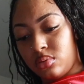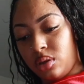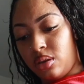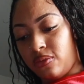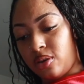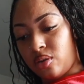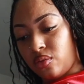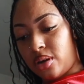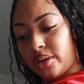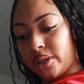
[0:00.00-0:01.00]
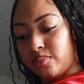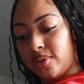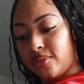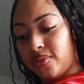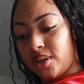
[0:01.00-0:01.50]
get fed ride this
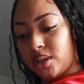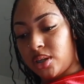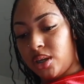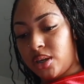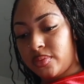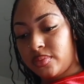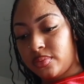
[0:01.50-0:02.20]
motherfucker, you know?